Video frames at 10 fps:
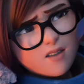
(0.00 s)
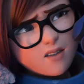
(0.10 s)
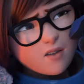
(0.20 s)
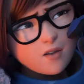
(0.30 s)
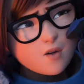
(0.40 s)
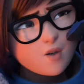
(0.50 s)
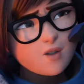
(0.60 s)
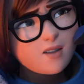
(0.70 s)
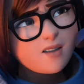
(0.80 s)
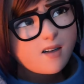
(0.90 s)
And
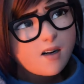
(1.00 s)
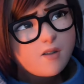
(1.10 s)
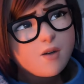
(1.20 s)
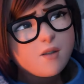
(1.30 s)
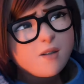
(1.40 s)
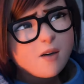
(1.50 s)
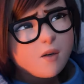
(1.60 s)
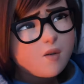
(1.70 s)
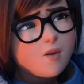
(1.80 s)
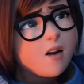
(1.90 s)
it was subject to some pretty
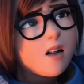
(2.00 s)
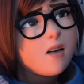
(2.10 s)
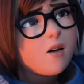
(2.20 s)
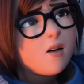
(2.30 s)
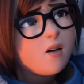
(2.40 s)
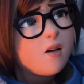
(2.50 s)
flagrant false